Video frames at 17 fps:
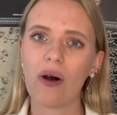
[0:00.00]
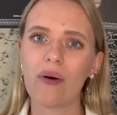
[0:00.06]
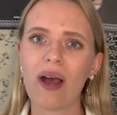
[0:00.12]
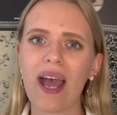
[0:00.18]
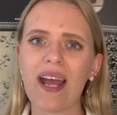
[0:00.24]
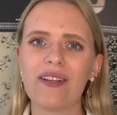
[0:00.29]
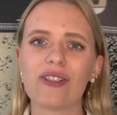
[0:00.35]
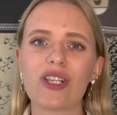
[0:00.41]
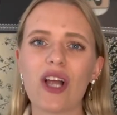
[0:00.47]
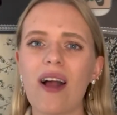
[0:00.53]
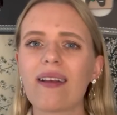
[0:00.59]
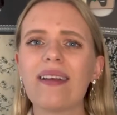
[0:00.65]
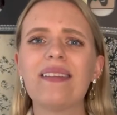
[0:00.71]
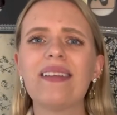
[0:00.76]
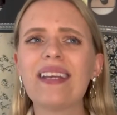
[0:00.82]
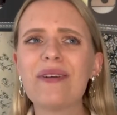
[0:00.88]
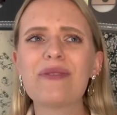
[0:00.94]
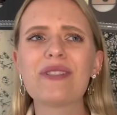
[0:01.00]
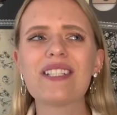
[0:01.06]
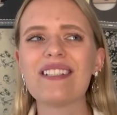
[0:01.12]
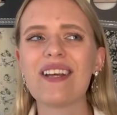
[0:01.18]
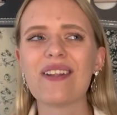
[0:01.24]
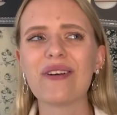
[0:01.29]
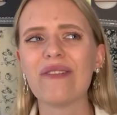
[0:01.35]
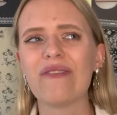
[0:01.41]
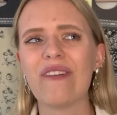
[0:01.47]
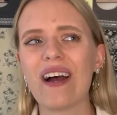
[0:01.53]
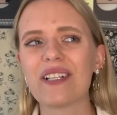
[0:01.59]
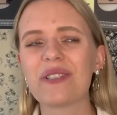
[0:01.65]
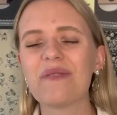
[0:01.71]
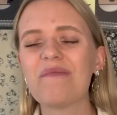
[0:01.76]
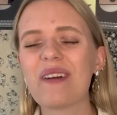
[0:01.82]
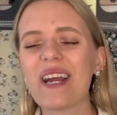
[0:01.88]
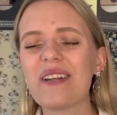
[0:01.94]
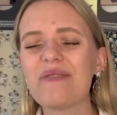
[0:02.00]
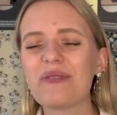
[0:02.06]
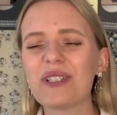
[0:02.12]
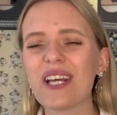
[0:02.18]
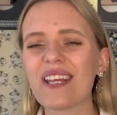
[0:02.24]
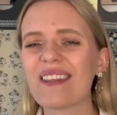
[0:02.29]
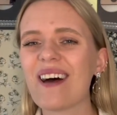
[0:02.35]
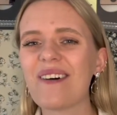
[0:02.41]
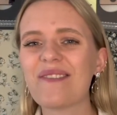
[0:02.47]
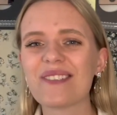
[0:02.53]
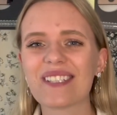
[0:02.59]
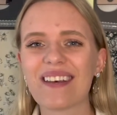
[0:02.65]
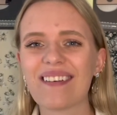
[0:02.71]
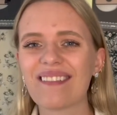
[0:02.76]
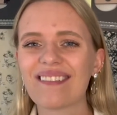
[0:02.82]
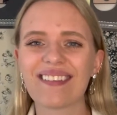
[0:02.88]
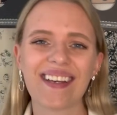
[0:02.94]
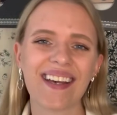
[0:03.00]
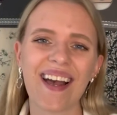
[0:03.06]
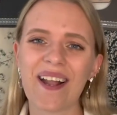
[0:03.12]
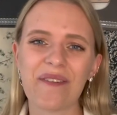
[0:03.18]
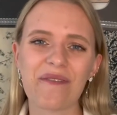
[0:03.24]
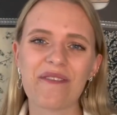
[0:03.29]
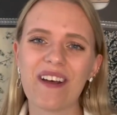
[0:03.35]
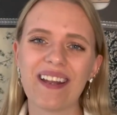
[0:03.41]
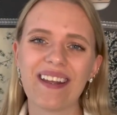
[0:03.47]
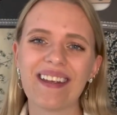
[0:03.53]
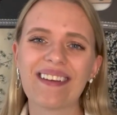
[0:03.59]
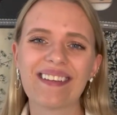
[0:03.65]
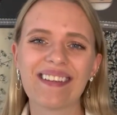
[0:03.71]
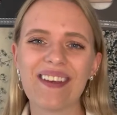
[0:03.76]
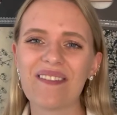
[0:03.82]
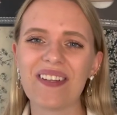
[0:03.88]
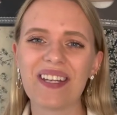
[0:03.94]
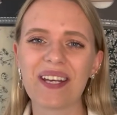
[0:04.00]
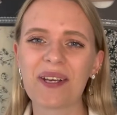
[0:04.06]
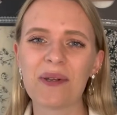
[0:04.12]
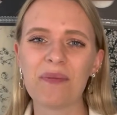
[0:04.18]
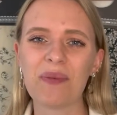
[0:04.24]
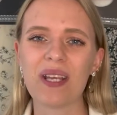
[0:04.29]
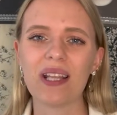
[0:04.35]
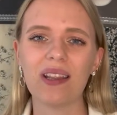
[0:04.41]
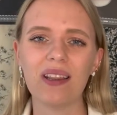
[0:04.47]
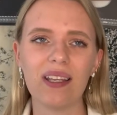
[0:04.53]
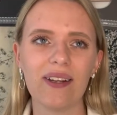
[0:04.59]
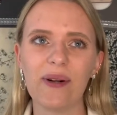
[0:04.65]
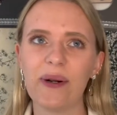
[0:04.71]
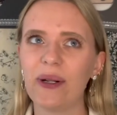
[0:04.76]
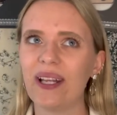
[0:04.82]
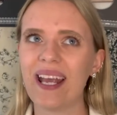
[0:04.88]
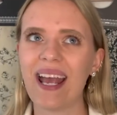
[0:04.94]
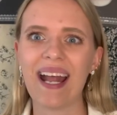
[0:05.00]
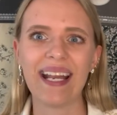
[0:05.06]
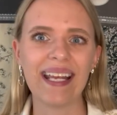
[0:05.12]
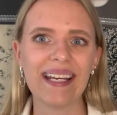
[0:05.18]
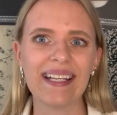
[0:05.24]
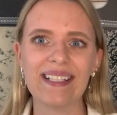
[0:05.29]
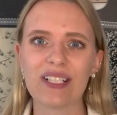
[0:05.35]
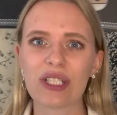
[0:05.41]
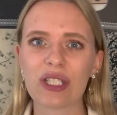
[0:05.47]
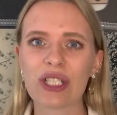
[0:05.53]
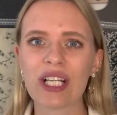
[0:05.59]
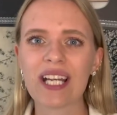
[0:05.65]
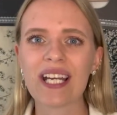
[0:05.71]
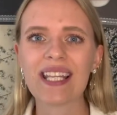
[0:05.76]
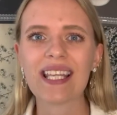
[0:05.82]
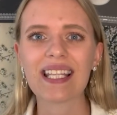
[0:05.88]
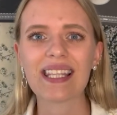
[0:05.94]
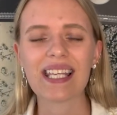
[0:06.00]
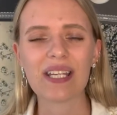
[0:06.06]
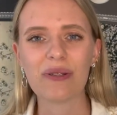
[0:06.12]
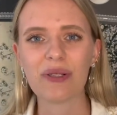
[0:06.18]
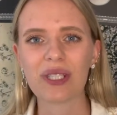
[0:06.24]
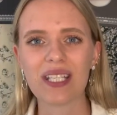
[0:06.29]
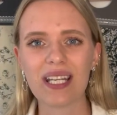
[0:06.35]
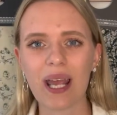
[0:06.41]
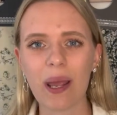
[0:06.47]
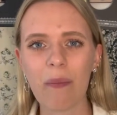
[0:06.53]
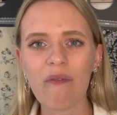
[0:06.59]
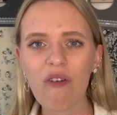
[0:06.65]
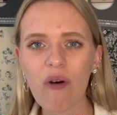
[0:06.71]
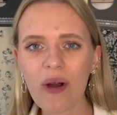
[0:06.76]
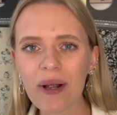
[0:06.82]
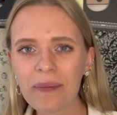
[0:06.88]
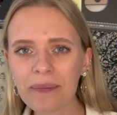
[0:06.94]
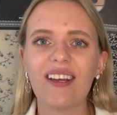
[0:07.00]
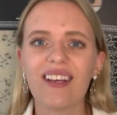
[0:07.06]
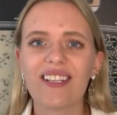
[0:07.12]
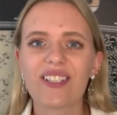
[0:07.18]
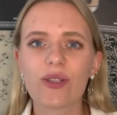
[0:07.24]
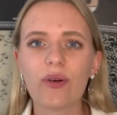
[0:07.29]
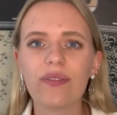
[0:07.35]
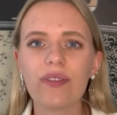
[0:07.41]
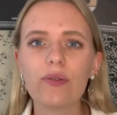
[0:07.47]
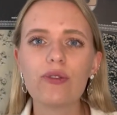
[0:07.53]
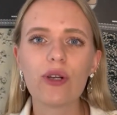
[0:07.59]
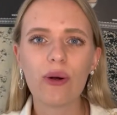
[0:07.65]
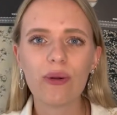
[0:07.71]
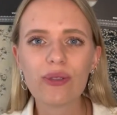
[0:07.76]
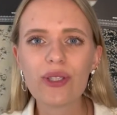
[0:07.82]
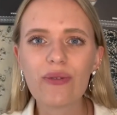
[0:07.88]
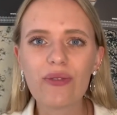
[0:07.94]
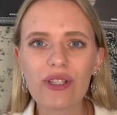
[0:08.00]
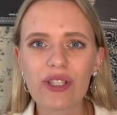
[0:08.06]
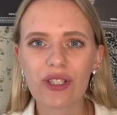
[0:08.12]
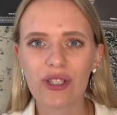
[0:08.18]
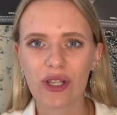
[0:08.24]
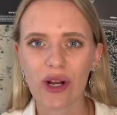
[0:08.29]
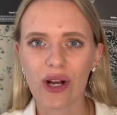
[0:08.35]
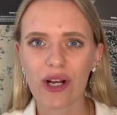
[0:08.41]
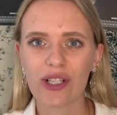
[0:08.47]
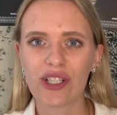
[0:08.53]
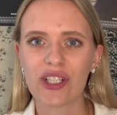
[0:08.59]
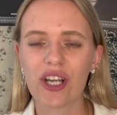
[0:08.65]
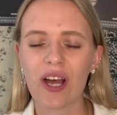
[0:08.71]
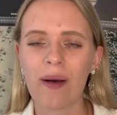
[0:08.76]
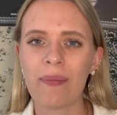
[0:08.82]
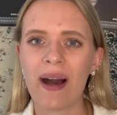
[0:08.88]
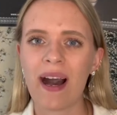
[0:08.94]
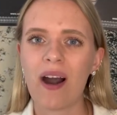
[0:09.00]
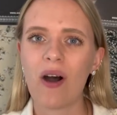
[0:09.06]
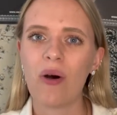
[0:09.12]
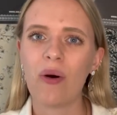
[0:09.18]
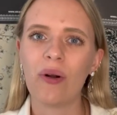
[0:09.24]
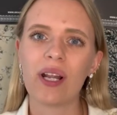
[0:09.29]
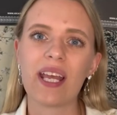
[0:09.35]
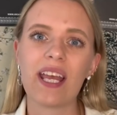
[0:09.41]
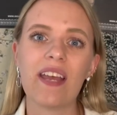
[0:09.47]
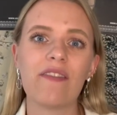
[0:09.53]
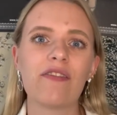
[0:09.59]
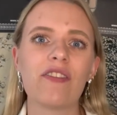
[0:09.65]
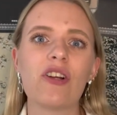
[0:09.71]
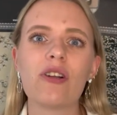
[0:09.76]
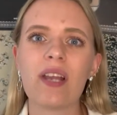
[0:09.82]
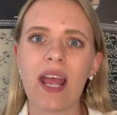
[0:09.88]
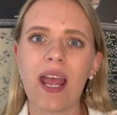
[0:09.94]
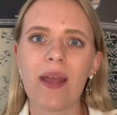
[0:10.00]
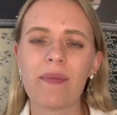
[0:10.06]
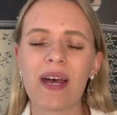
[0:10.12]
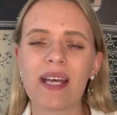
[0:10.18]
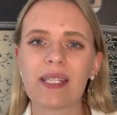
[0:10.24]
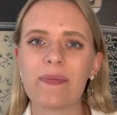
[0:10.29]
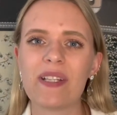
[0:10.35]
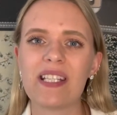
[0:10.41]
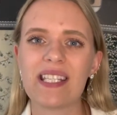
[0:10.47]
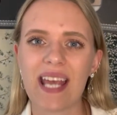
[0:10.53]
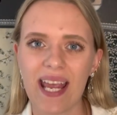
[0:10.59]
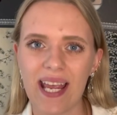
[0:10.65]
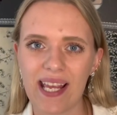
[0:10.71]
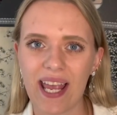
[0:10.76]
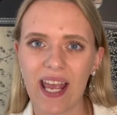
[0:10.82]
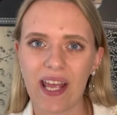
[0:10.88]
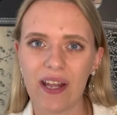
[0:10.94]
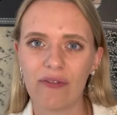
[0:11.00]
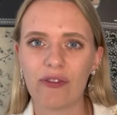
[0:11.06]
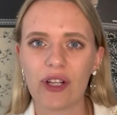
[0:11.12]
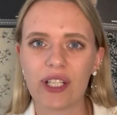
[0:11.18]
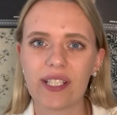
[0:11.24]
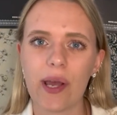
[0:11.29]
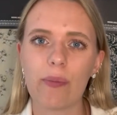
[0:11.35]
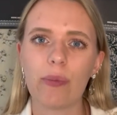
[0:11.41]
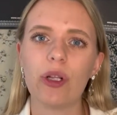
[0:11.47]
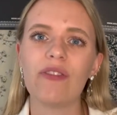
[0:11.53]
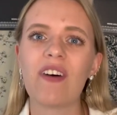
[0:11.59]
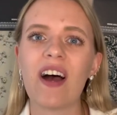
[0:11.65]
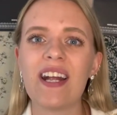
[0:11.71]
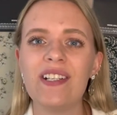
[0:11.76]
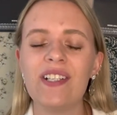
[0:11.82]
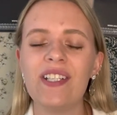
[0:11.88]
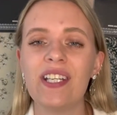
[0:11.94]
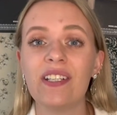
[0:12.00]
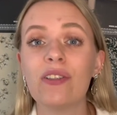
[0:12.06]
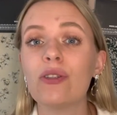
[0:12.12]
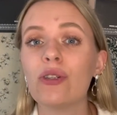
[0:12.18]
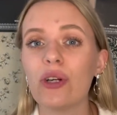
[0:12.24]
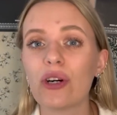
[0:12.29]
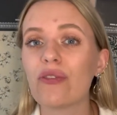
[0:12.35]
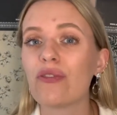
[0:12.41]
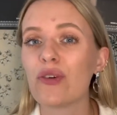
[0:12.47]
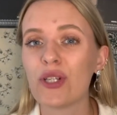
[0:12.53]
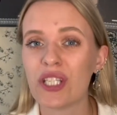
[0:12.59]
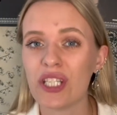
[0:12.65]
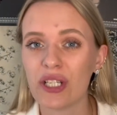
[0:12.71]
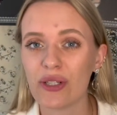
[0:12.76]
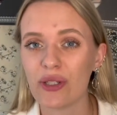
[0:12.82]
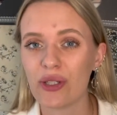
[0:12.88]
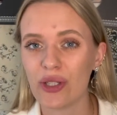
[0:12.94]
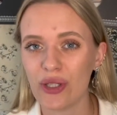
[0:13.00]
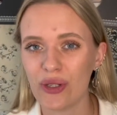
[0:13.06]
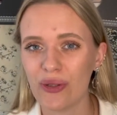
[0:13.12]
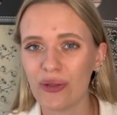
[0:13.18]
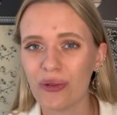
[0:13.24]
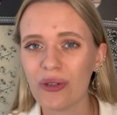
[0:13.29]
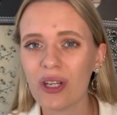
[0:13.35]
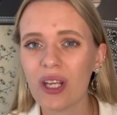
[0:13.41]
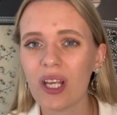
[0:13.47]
And shockingly, it was another fashion brand, which I thought was kind of funny, given it could be literally any industry that they use the name for. So if you don't do the search about if your name has been taken, for example, if I didn't look for Dear June,